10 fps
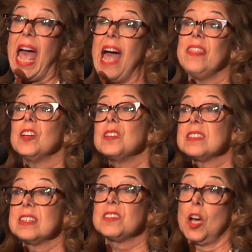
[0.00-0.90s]
And there
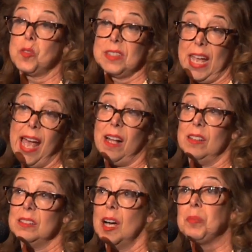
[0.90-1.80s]
is this
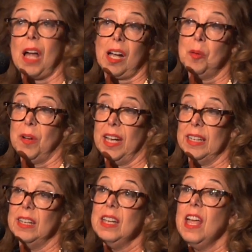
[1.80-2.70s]
hotel a block
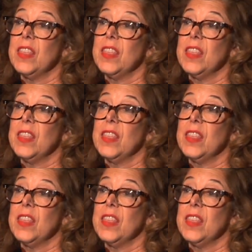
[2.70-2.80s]
away